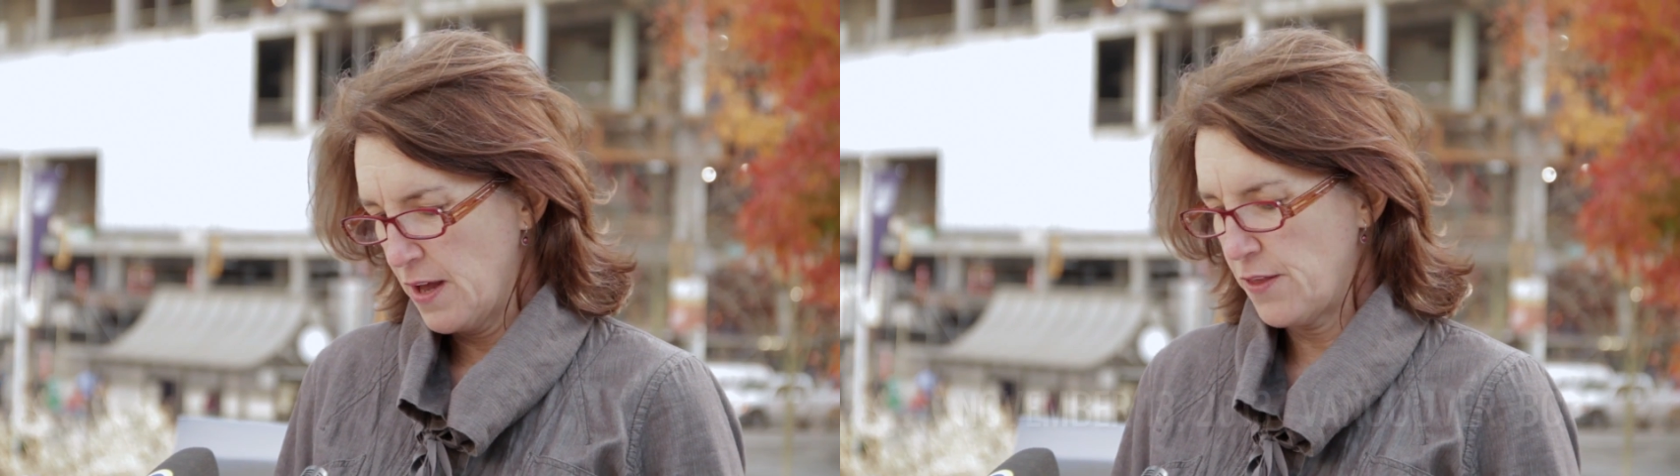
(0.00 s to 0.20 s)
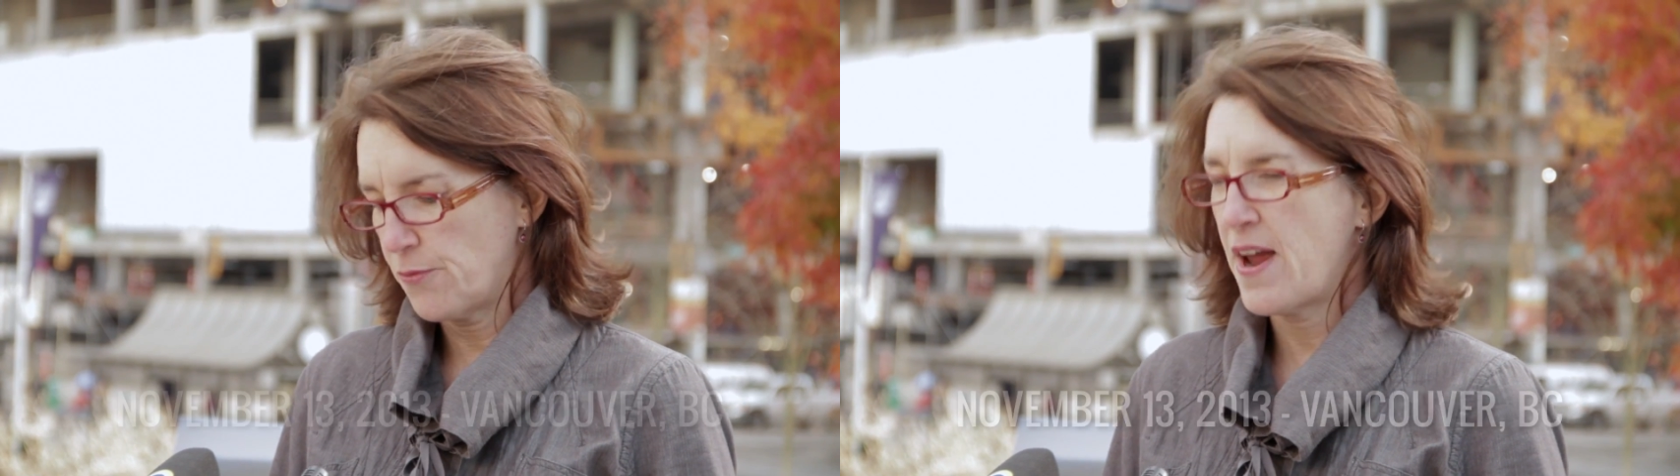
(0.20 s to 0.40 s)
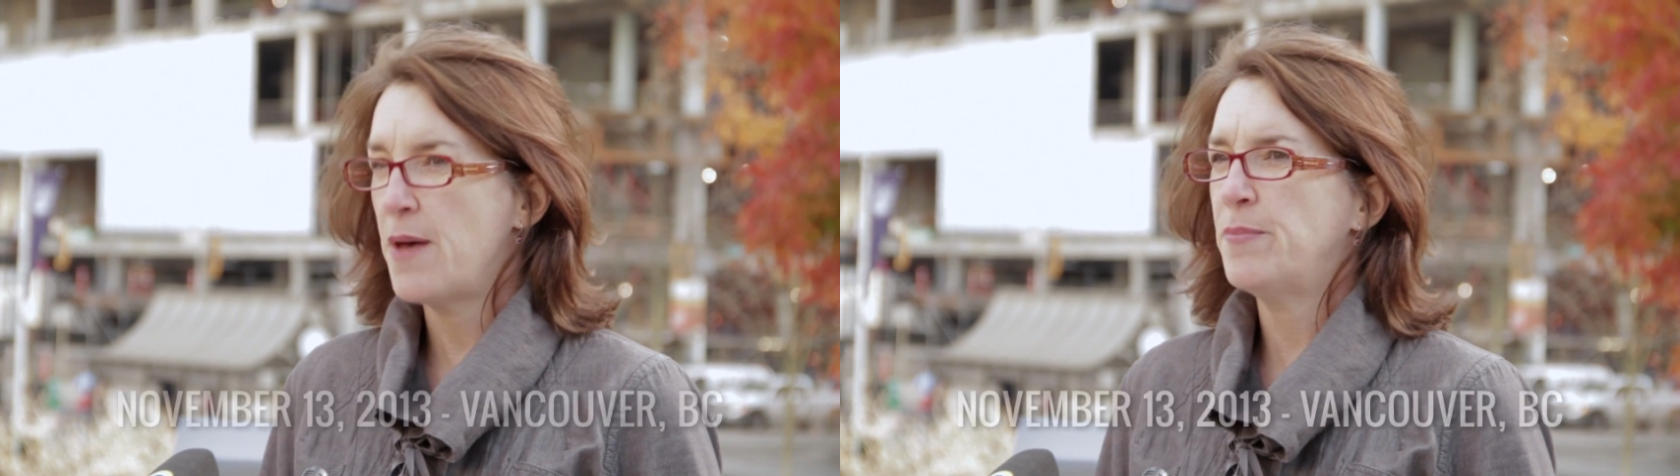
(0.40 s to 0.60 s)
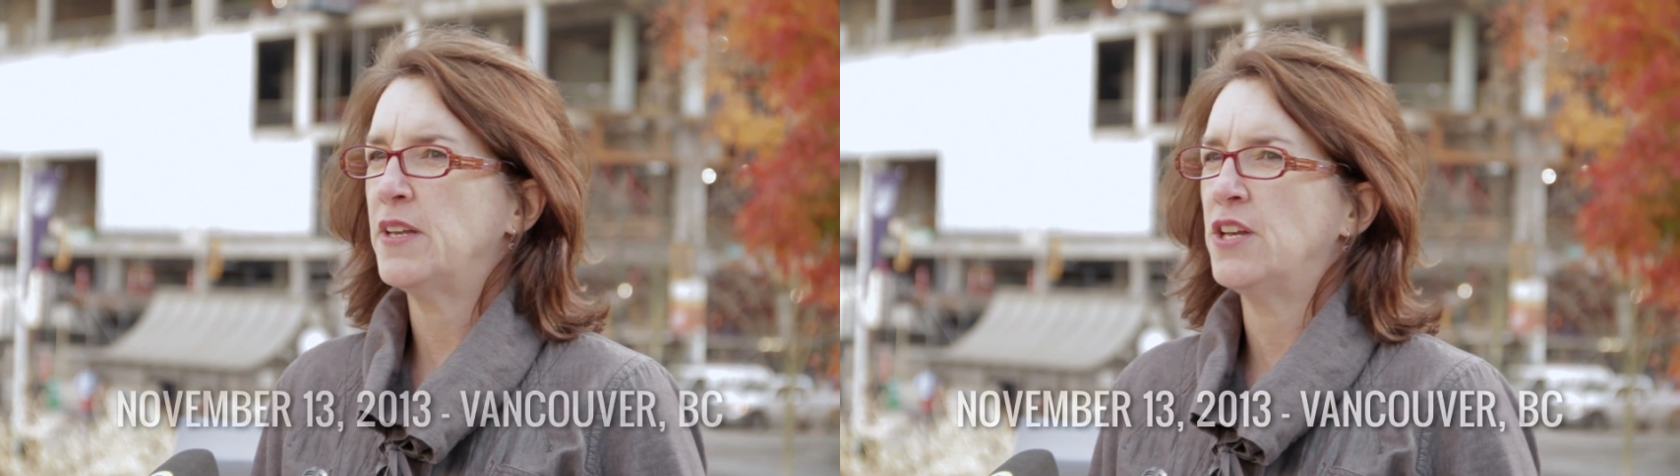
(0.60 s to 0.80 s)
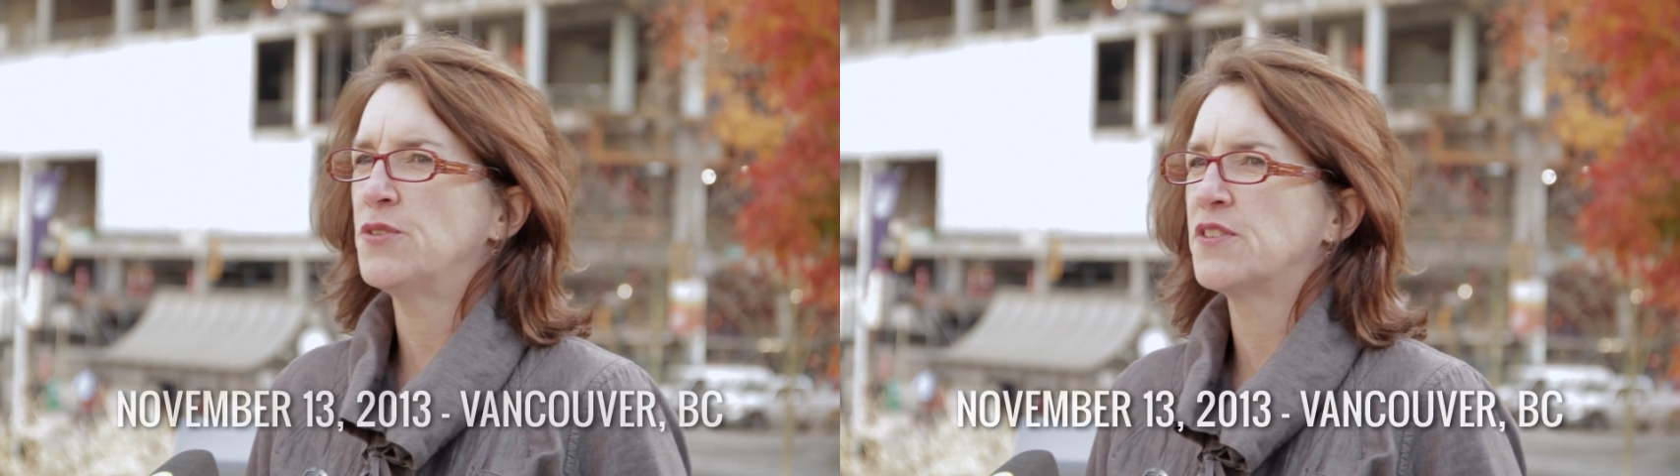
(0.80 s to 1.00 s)
the
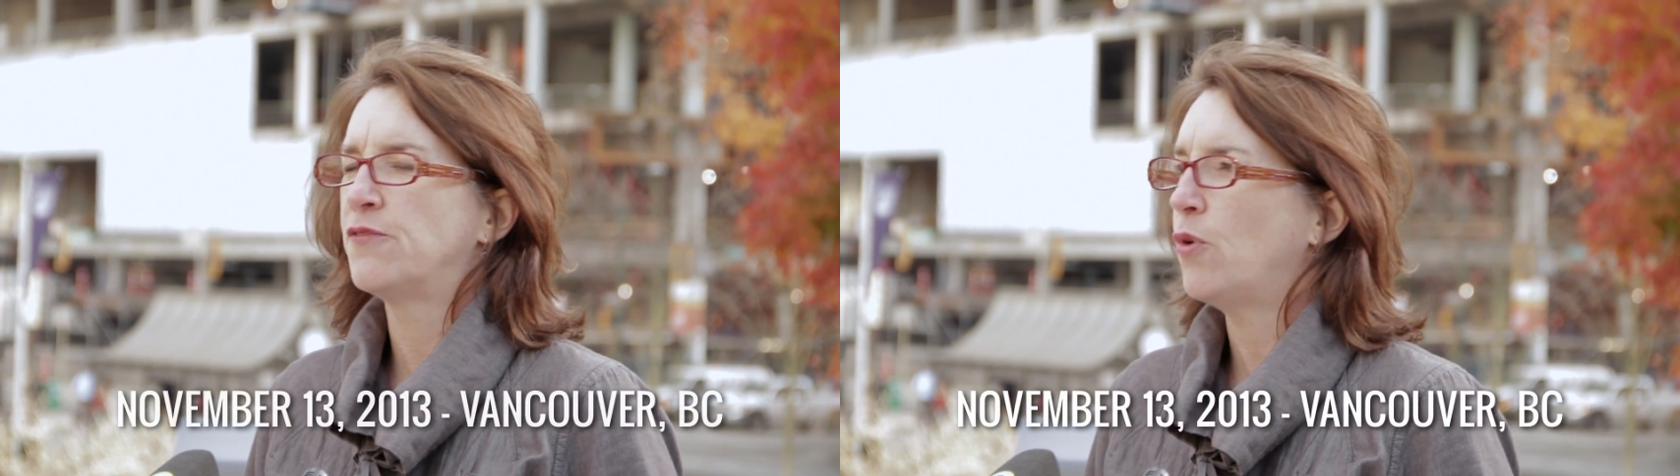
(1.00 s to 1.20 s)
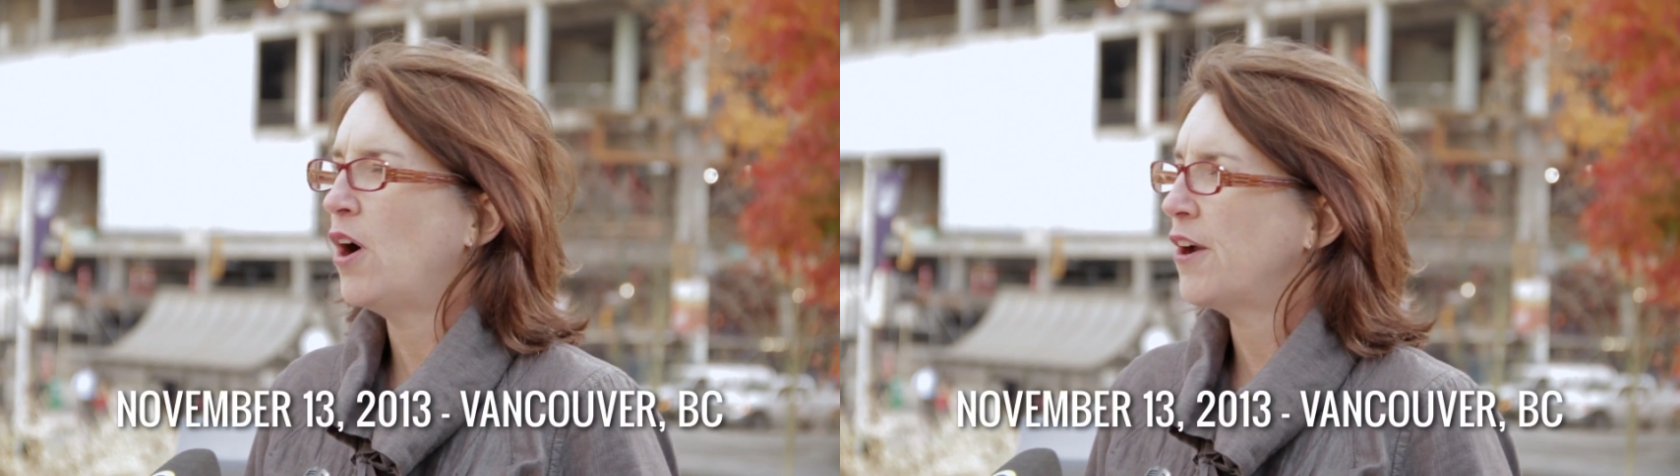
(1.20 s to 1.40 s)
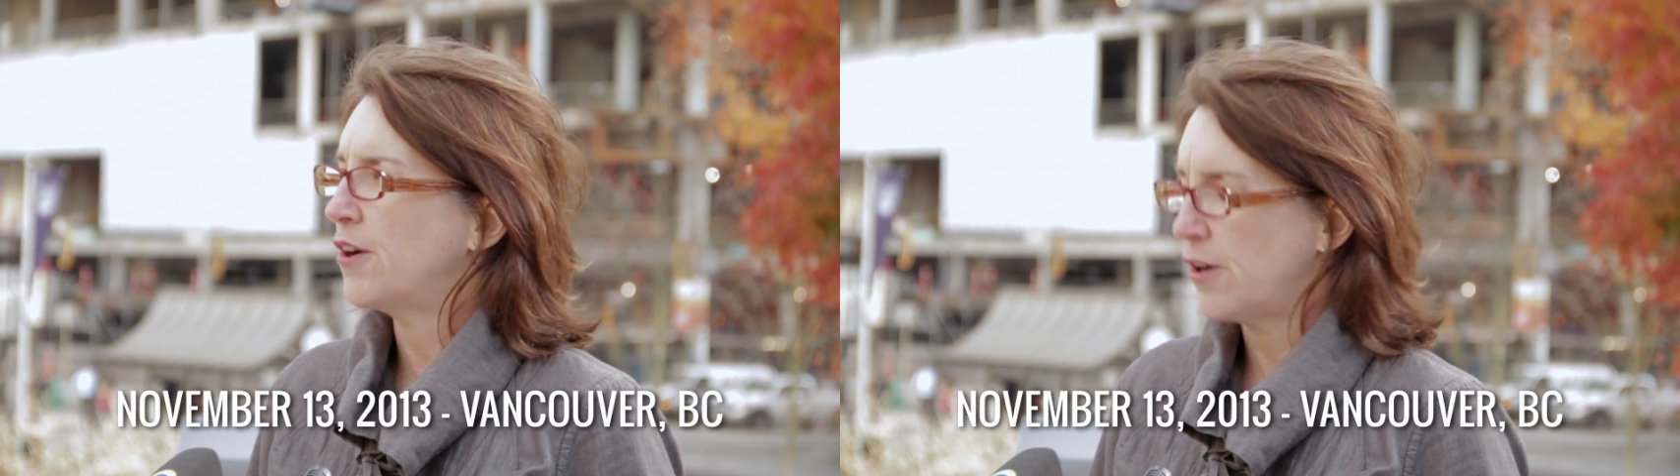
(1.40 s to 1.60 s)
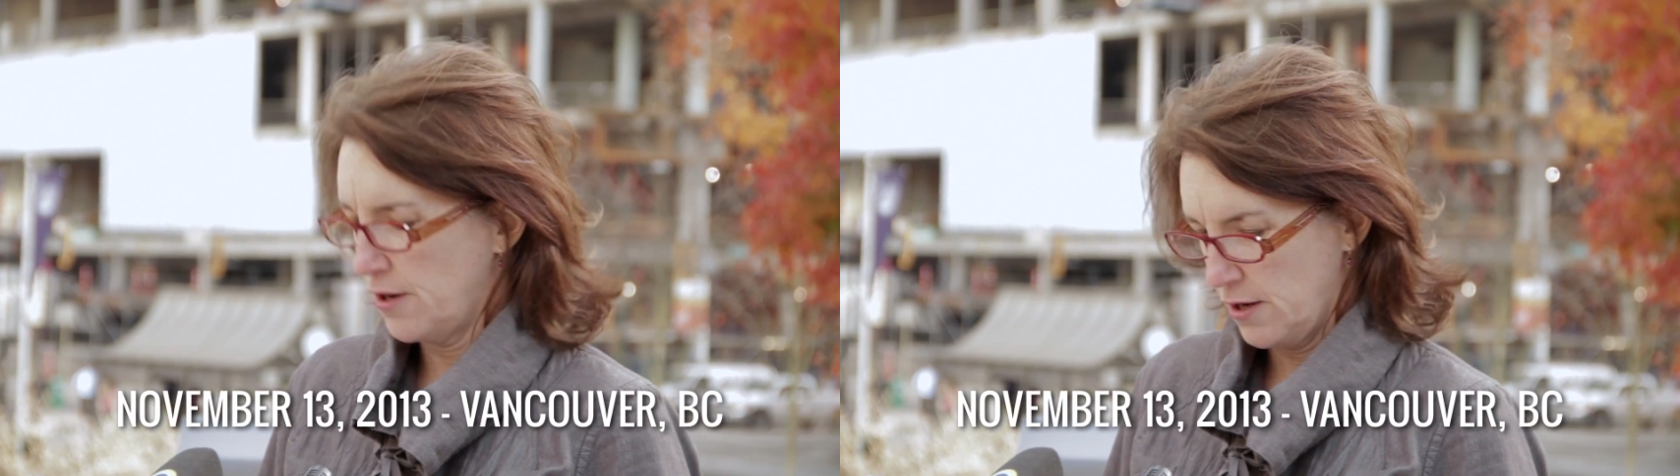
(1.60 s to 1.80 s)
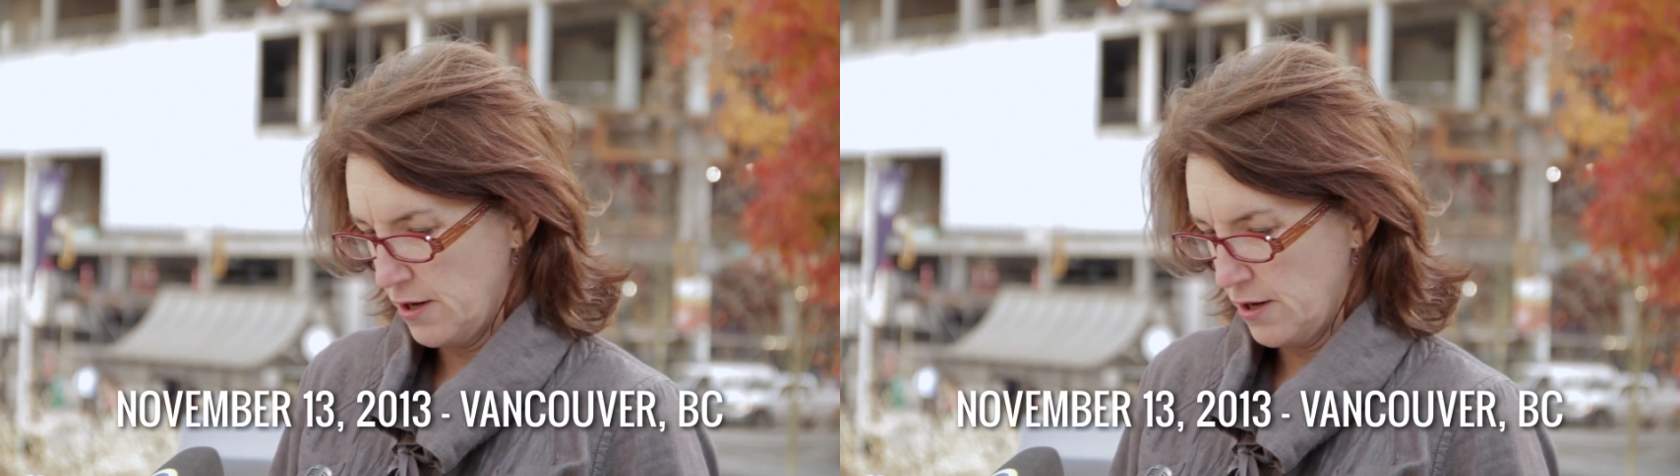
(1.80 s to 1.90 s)
rampant use of water